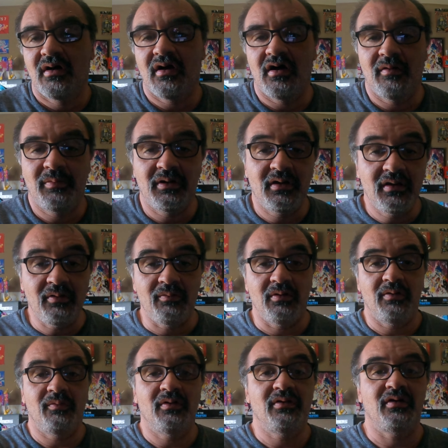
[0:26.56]
Uh, but
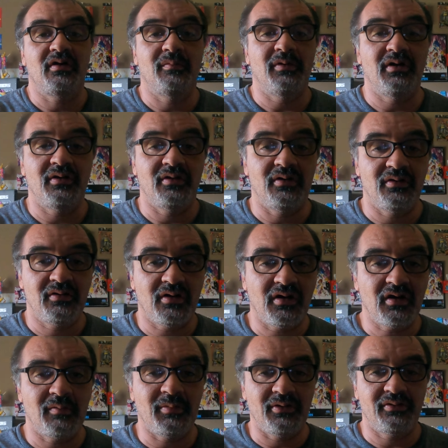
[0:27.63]
anyway, I wanted to come on here and
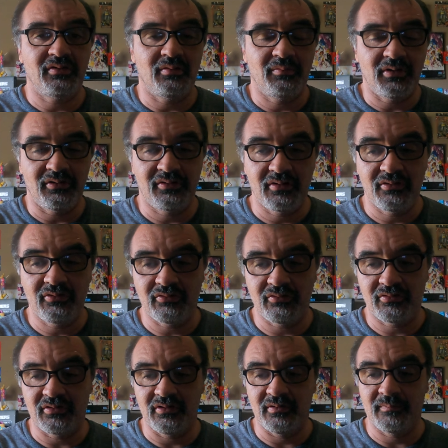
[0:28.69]
talk about something that's
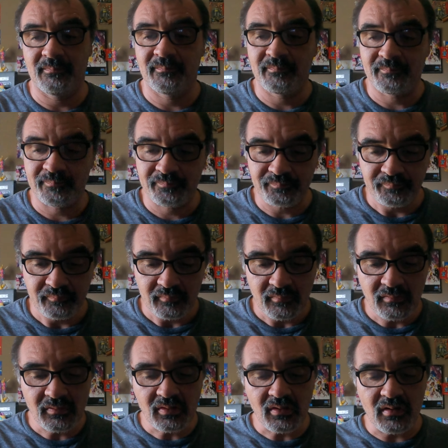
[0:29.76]
interesting.
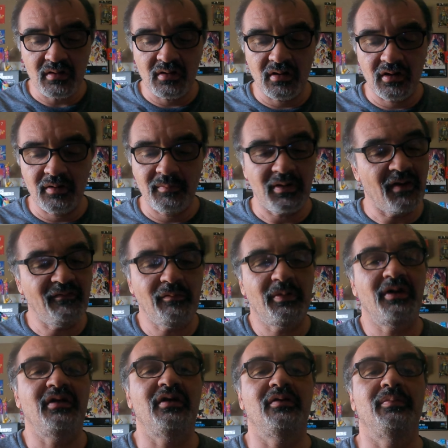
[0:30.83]
Um,
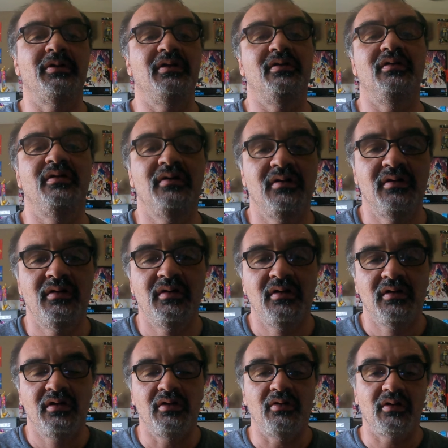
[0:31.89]
everybody has been,
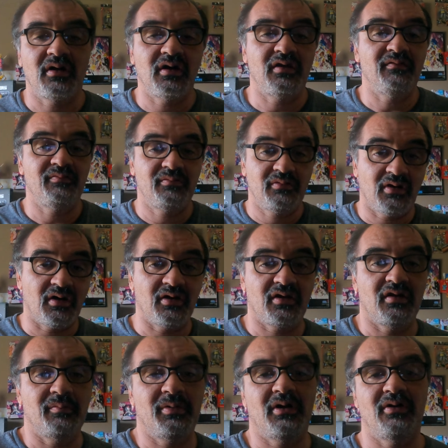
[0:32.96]
you know, kind of
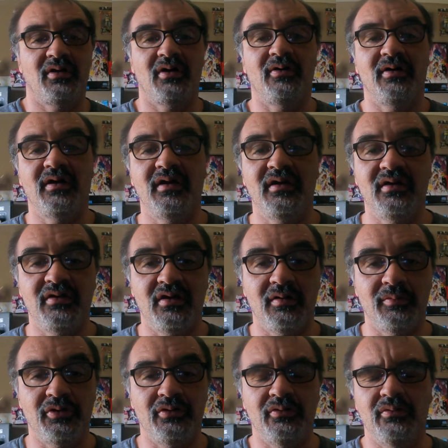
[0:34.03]
talking about how A E
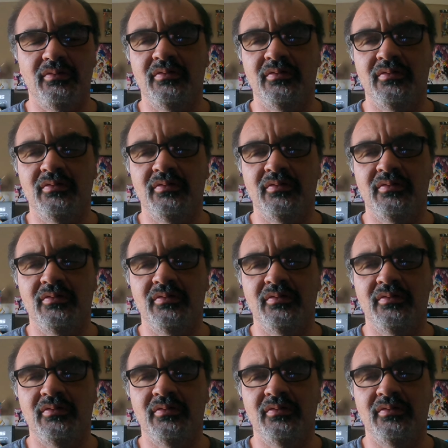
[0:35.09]
W,